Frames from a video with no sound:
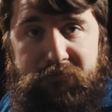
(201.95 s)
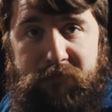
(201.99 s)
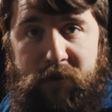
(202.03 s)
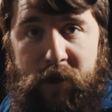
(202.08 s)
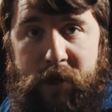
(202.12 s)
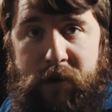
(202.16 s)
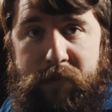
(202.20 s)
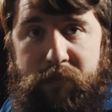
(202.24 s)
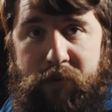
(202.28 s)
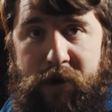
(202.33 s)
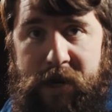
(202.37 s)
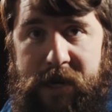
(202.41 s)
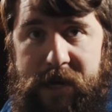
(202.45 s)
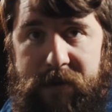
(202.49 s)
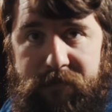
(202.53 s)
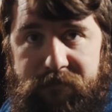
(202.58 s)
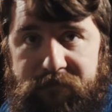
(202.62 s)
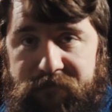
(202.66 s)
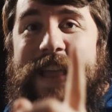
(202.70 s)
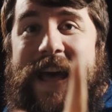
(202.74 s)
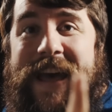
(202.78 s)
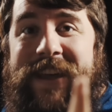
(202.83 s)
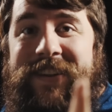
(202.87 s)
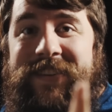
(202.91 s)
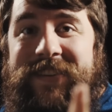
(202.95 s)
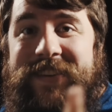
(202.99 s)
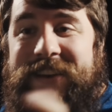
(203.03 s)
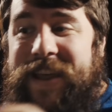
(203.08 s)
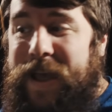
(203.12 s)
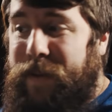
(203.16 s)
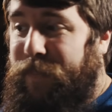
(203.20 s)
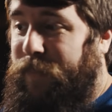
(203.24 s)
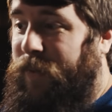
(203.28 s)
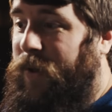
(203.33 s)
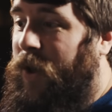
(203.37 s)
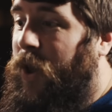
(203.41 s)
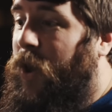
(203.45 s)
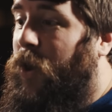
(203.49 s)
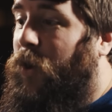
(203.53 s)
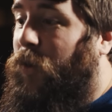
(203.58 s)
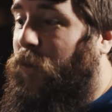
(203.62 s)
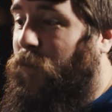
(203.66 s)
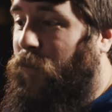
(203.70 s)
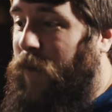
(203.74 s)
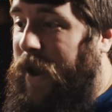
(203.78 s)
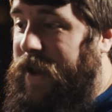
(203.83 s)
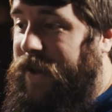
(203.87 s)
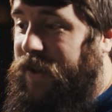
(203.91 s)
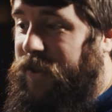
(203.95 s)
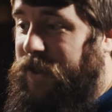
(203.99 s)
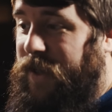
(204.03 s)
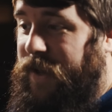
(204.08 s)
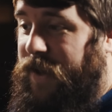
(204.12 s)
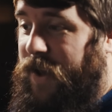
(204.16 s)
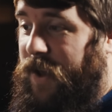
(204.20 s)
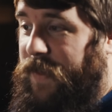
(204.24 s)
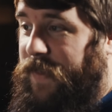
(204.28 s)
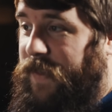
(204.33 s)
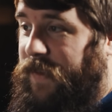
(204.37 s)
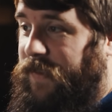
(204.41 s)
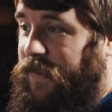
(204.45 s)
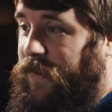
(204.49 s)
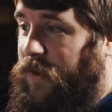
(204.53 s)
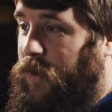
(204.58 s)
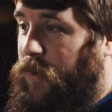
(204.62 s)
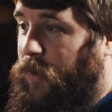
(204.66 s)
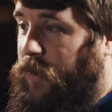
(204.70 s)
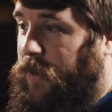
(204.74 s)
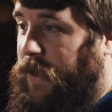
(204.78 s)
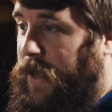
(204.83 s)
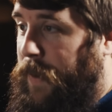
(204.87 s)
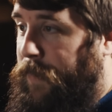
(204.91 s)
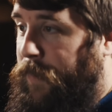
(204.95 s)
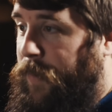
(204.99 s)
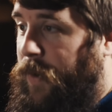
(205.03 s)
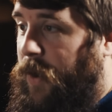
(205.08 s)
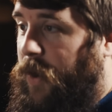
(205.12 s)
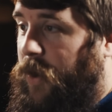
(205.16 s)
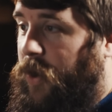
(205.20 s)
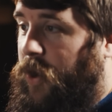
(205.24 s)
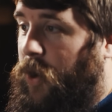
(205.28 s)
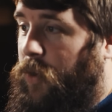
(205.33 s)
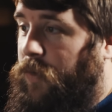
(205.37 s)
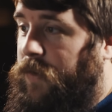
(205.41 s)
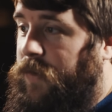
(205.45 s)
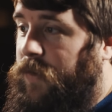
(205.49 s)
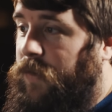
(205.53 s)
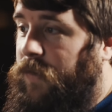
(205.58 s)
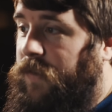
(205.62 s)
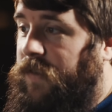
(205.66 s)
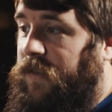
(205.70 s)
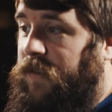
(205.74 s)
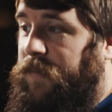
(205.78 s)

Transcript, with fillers: Looking pretty. Last step, right-click on this new clip, go to